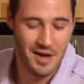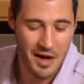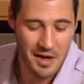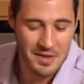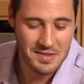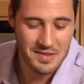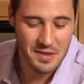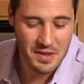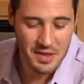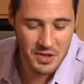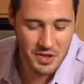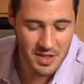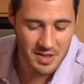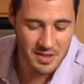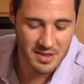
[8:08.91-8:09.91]
a
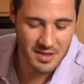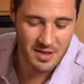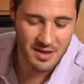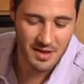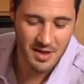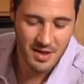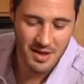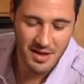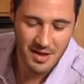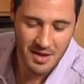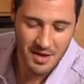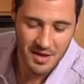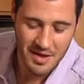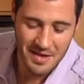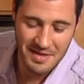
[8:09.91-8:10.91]
delicious
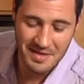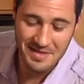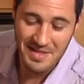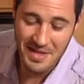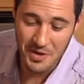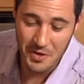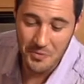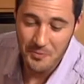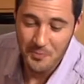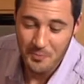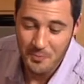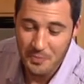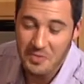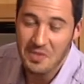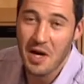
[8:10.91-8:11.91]
dinner
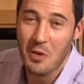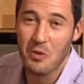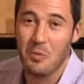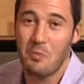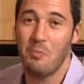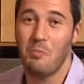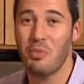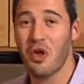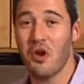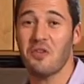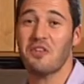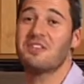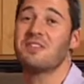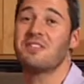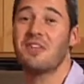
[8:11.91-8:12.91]
that will blow
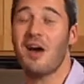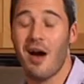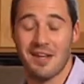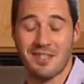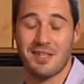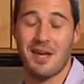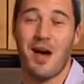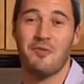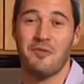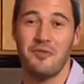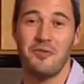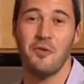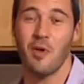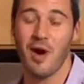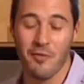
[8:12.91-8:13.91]
the socks off of
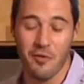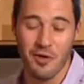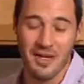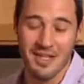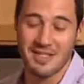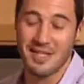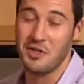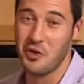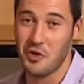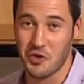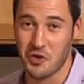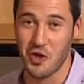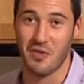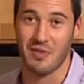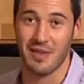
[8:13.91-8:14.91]
whoever it is that you're
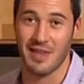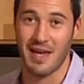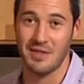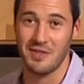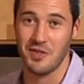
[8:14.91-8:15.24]
serving that